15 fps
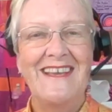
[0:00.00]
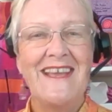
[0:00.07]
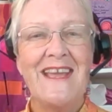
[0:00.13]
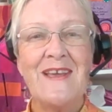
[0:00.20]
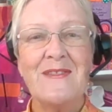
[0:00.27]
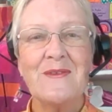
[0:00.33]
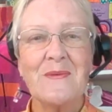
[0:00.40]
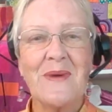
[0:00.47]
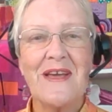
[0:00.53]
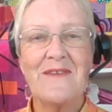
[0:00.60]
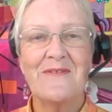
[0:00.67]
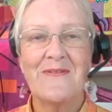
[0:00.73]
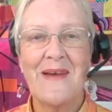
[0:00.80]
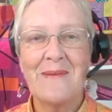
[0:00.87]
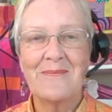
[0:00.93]
in the way of
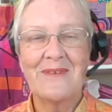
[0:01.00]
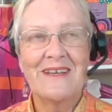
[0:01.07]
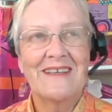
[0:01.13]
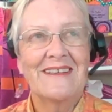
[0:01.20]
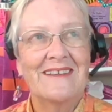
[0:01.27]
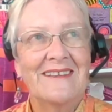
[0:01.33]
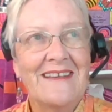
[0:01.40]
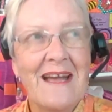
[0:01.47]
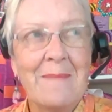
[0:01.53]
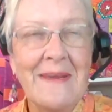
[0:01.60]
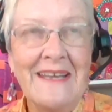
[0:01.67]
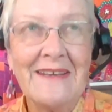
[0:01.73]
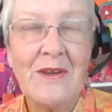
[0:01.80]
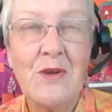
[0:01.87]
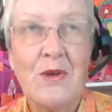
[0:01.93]
fabric. I
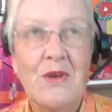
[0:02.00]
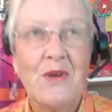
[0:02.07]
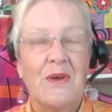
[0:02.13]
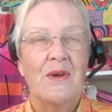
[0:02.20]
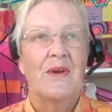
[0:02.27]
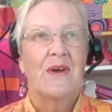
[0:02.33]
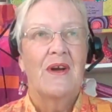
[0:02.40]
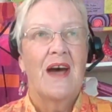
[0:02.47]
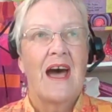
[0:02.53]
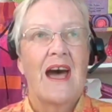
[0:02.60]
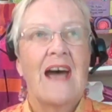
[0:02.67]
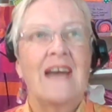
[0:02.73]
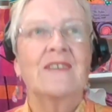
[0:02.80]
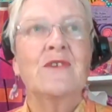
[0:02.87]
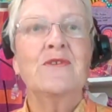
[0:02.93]
mean,
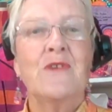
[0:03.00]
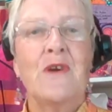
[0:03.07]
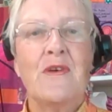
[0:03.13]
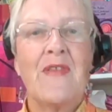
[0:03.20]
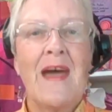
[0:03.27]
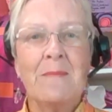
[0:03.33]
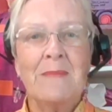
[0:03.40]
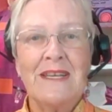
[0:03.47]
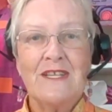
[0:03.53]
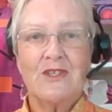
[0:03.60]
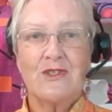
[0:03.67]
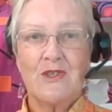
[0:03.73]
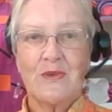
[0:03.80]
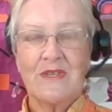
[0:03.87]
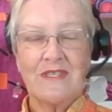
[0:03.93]
I don't know that many
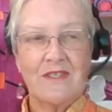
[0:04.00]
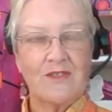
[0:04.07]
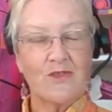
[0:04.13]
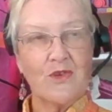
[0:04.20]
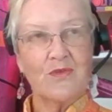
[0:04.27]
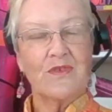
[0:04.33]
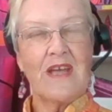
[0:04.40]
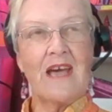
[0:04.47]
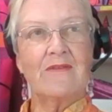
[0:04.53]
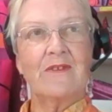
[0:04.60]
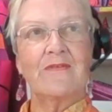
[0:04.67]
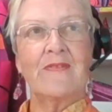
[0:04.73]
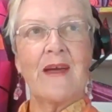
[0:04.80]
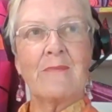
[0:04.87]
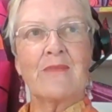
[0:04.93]
sewers that don't have a
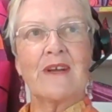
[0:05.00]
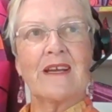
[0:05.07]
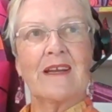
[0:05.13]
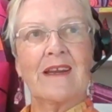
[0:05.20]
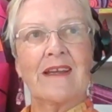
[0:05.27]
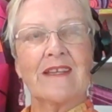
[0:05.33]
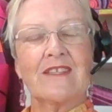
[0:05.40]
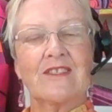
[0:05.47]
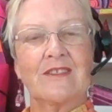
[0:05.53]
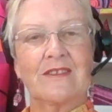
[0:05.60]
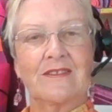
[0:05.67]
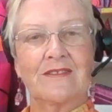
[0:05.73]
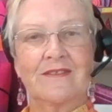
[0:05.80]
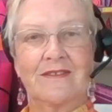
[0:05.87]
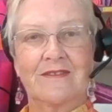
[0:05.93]
fabric collection.
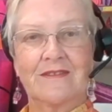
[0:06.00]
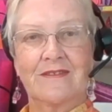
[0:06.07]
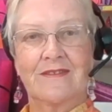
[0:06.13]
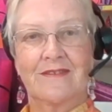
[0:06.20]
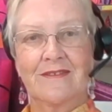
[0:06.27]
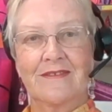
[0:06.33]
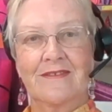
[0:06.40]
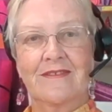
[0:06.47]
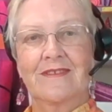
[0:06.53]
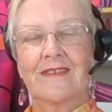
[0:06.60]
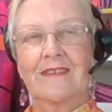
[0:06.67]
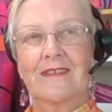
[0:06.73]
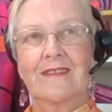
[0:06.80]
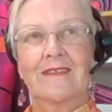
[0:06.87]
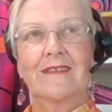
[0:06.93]

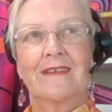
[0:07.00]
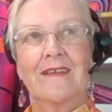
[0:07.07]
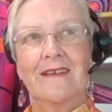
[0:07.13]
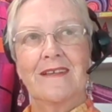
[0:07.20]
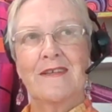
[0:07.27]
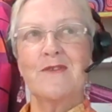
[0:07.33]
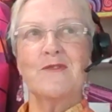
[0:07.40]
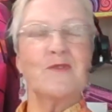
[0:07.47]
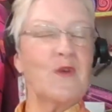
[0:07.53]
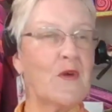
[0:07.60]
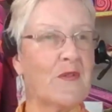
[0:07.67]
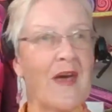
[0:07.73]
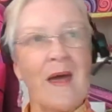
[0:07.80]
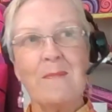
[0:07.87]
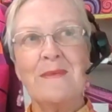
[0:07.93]
I don't know
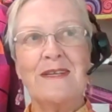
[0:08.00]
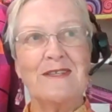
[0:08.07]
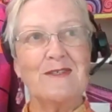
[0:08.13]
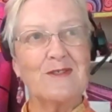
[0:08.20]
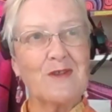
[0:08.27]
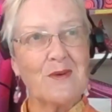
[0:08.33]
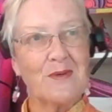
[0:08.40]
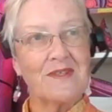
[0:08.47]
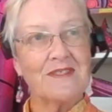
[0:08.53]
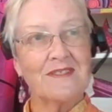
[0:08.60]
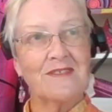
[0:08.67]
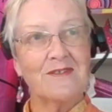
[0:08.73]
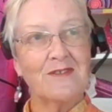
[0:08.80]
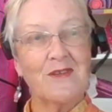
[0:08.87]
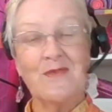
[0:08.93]
that many sewers
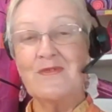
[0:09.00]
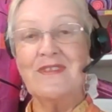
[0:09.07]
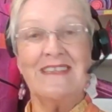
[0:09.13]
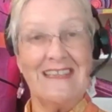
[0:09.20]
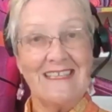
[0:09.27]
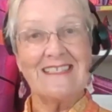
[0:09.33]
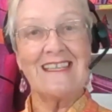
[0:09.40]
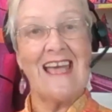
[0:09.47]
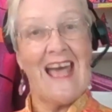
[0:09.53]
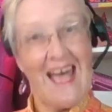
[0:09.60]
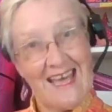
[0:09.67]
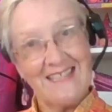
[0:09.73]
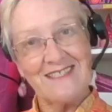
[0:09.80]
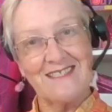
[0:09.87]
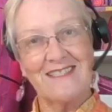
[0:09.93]
that don't need to
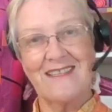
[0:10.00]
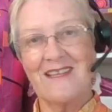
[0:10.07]
add to